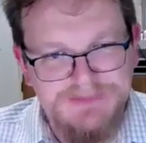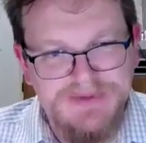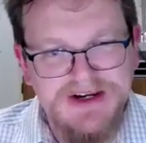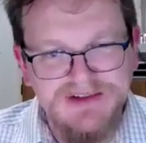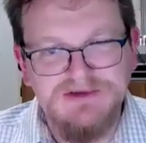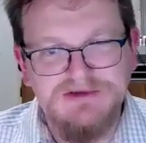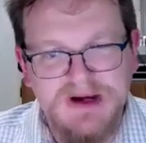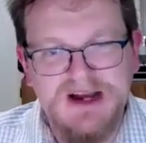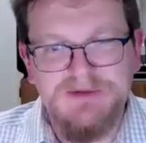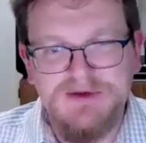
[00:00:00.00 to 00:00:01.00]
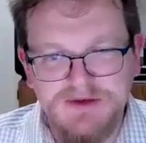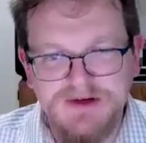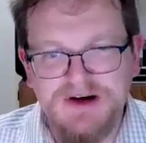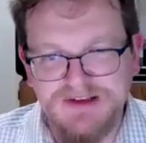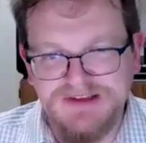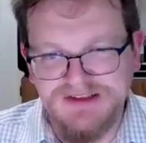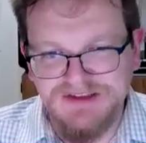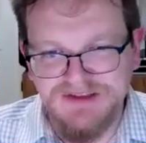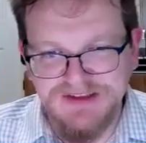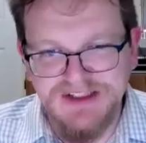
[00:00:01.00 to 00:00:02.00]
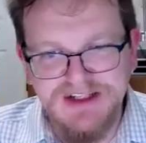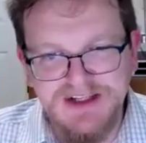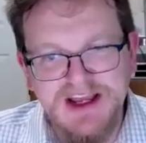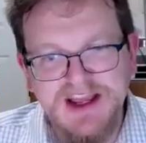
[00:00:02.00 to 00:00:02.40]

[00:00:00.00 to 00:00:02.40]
Parents' Remarkable Holocaust Story,